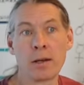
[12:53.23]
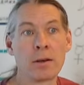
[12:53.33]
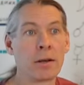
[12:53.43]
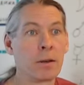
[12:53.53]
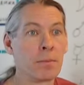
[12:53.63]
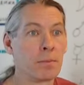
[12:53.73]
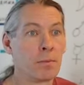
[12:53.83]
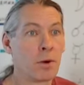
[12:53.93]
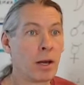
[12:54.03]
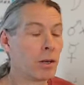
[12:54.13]
You're going to
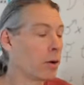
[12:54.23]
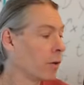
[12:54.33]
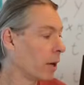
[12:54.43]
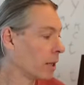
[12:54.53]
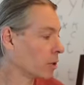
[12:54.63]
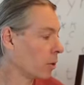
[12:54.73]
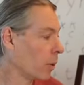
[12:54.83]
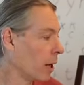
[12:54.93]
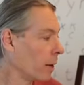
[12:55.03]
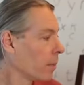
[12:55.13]
write your own natural
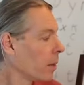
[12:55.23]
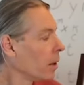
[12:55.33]
way.